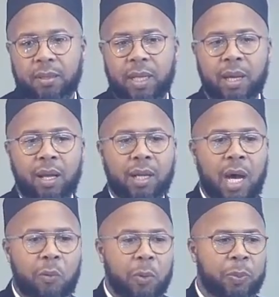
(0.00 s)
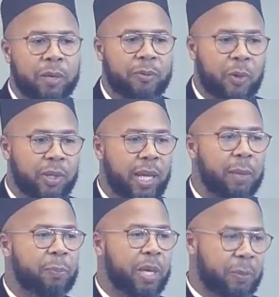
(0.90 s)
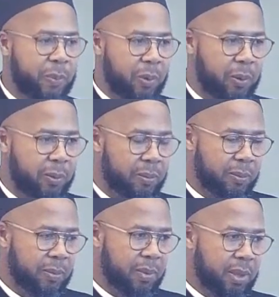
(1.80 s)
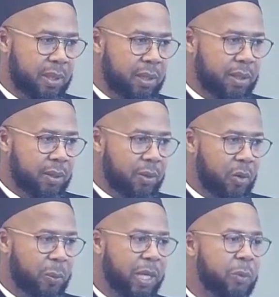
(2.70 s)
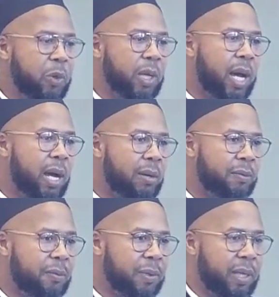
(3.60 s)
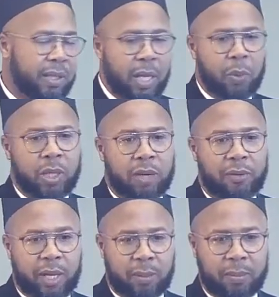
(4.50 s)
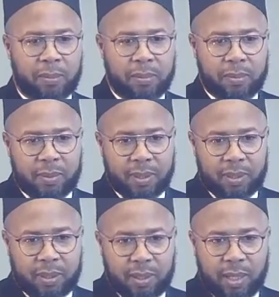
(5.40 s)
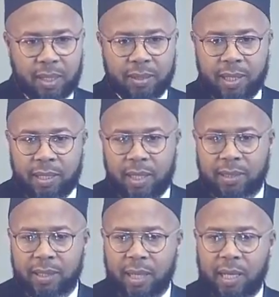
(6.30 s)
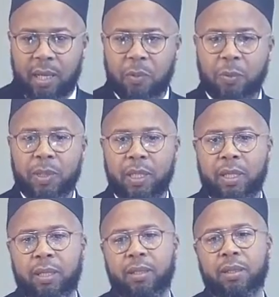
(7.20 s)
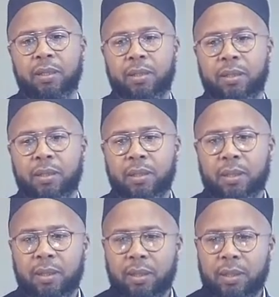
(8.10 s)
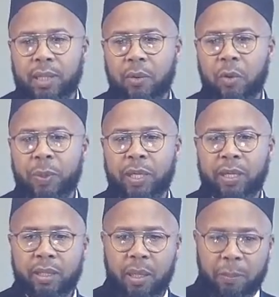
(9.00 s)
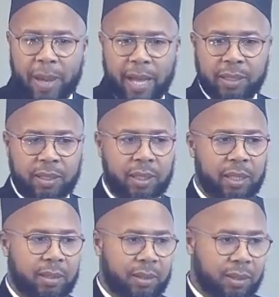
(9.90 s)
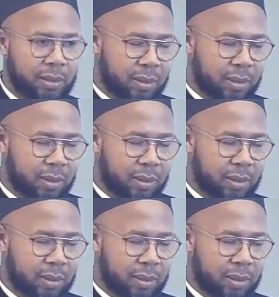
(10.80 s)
then Allah will bring forth a people whom He will love and they will love Him. Adhillatin 'alal mu'minin. They will be compassionate.